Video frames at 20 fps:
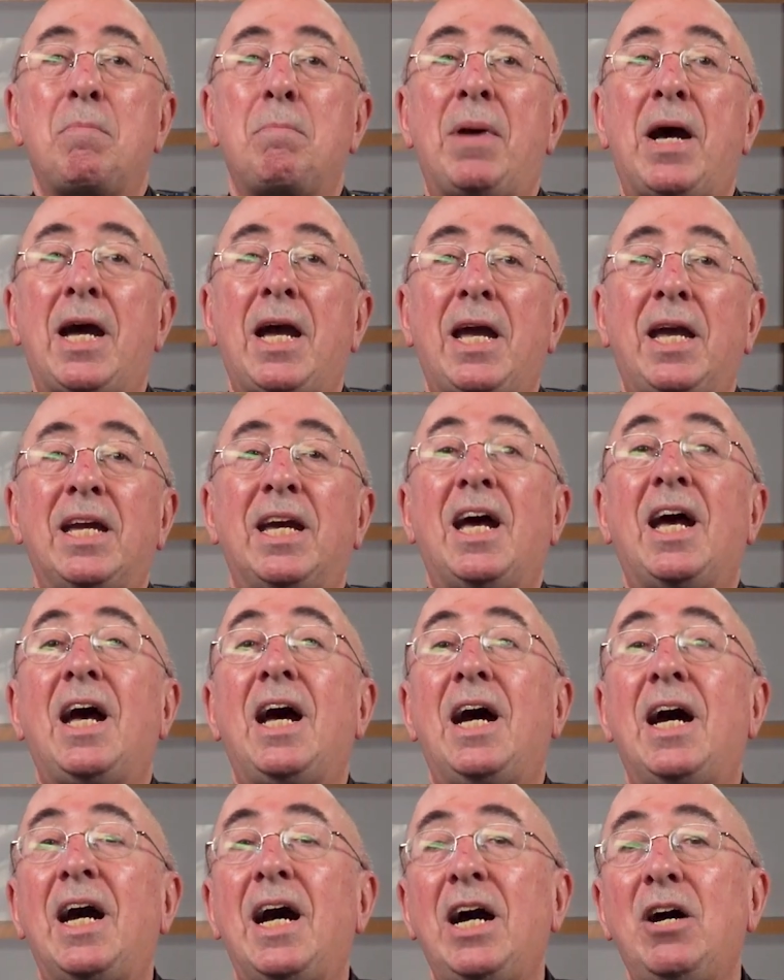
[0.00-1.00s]
By
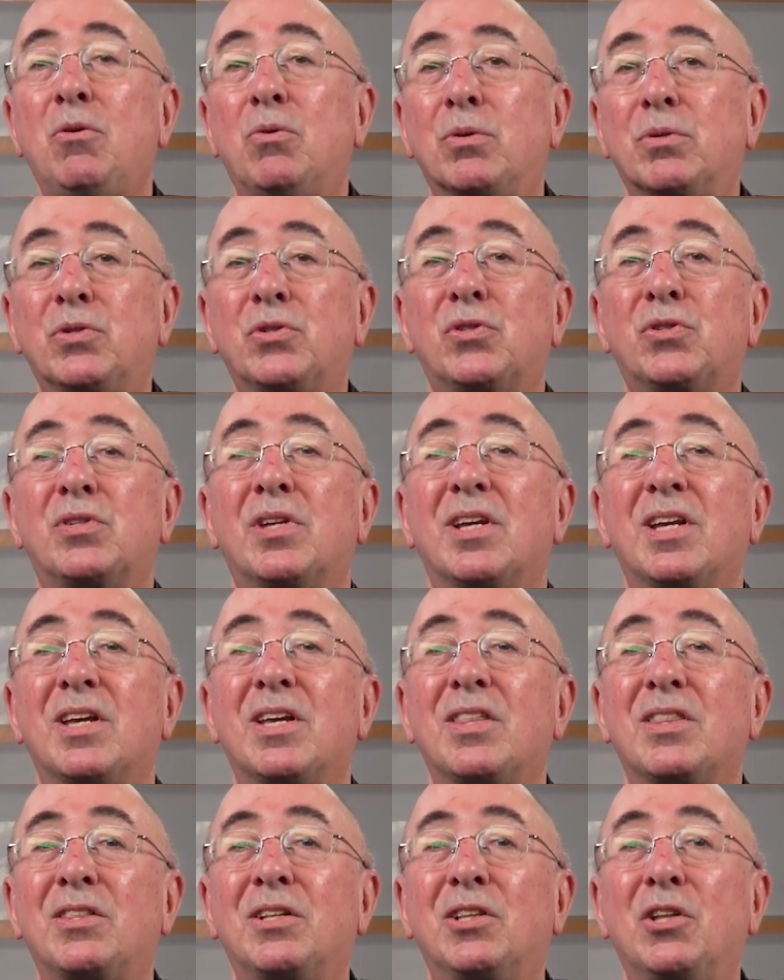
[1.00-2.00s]
a house,
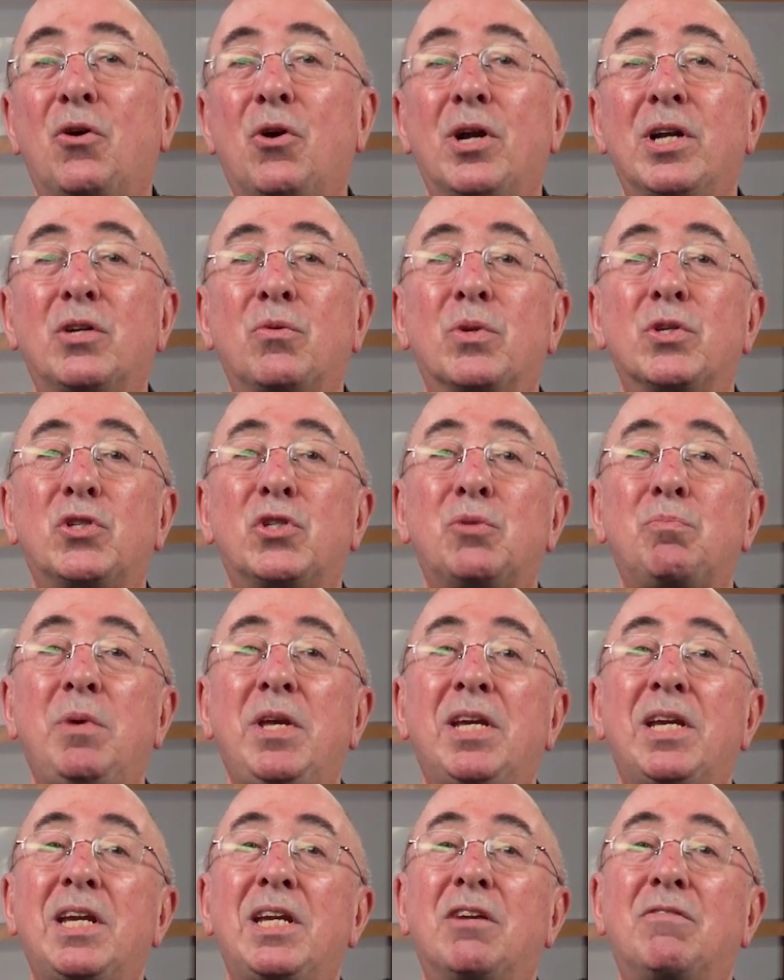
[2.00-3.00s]
the Lord was
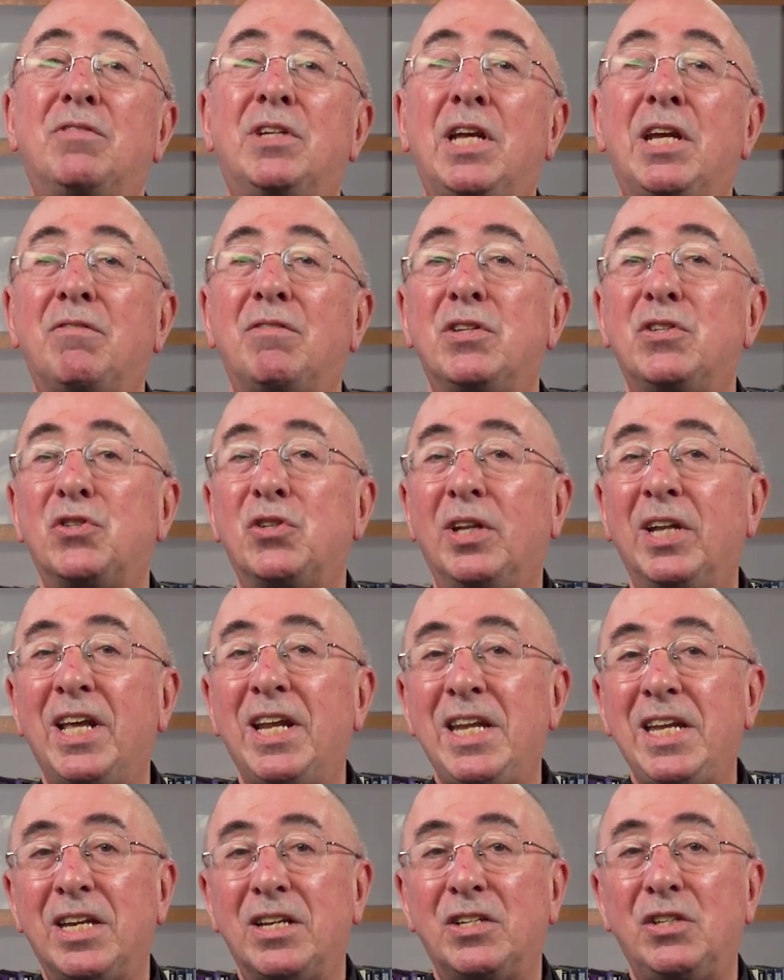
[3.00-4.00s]
speaking of David's
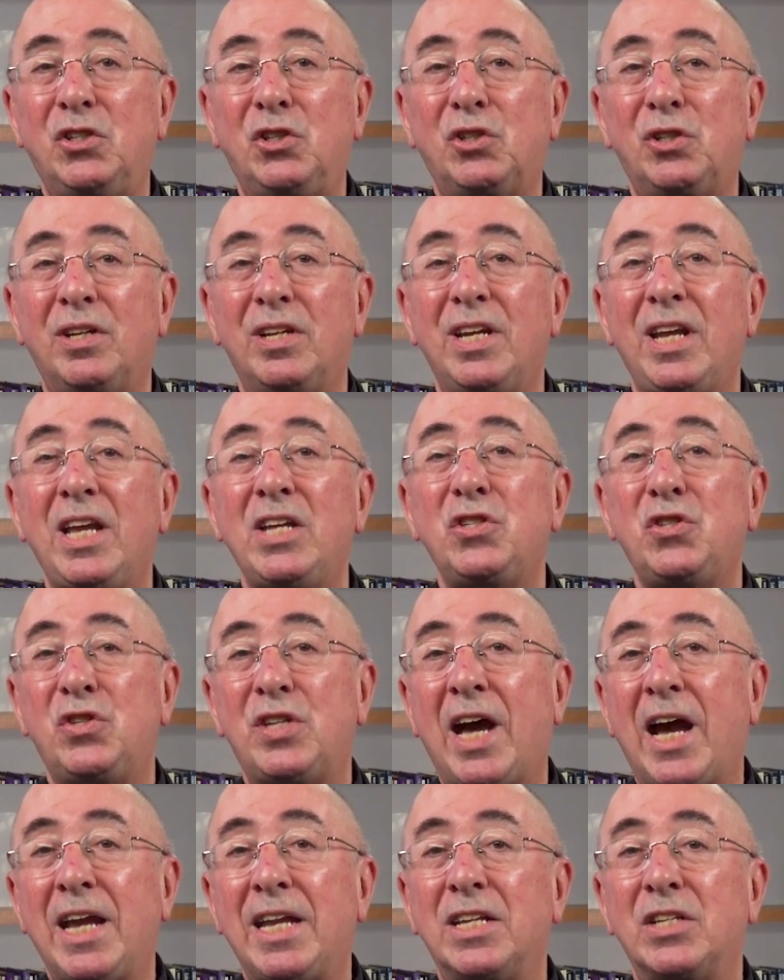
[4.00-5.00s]
lineage, his
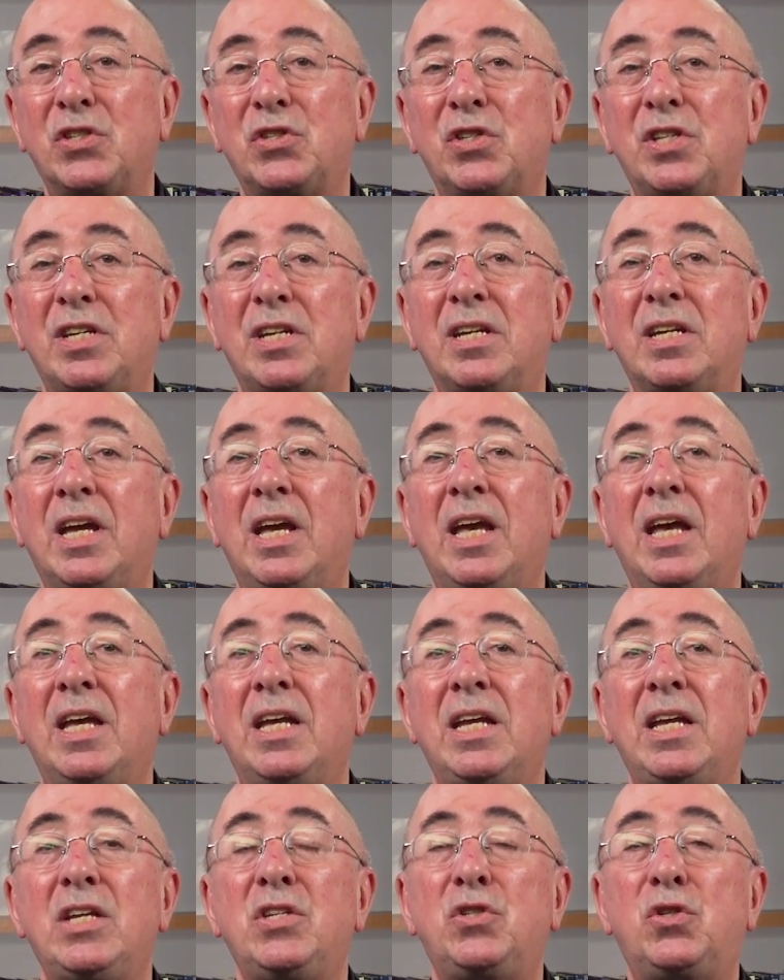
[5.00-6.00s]
dynasty,
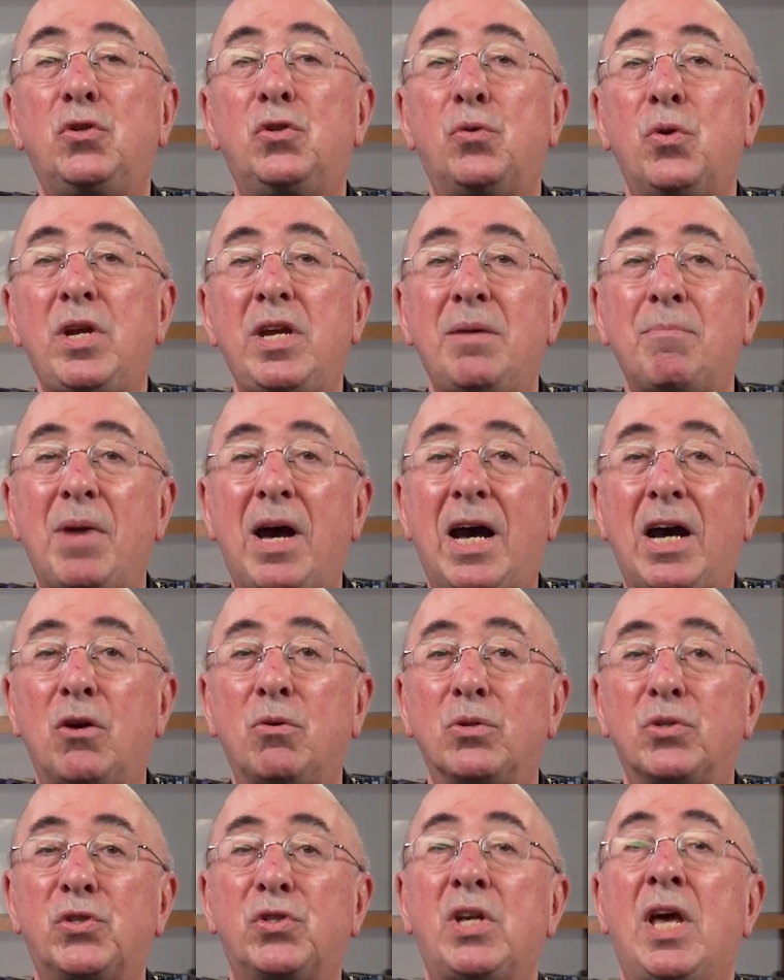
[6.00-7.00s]
his dream
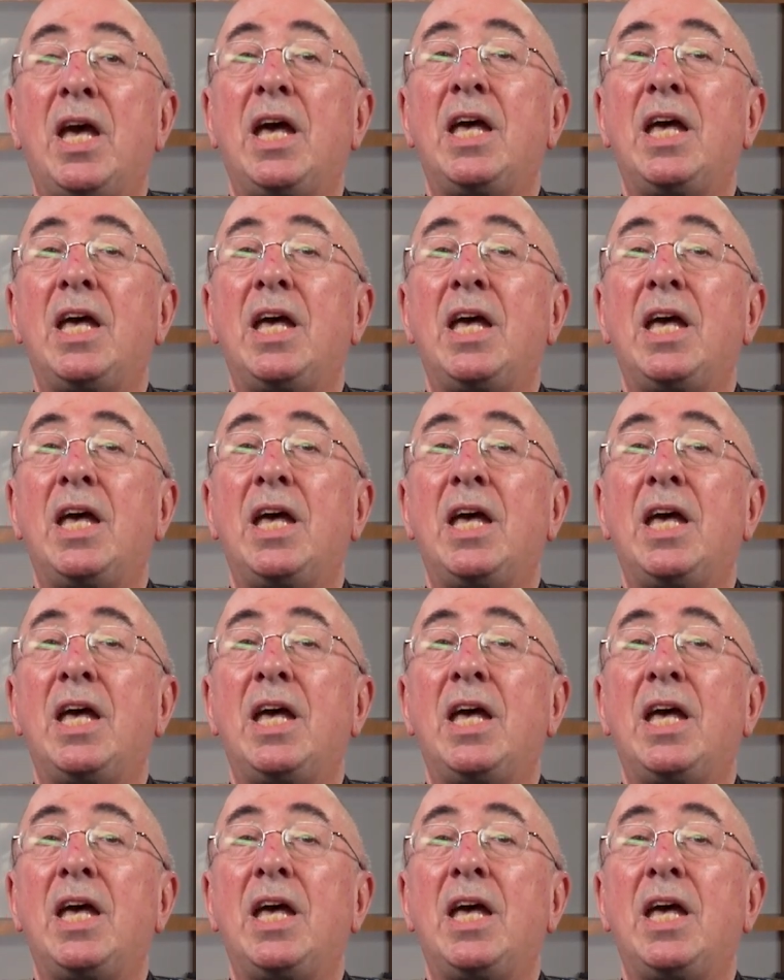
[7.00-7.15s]
house,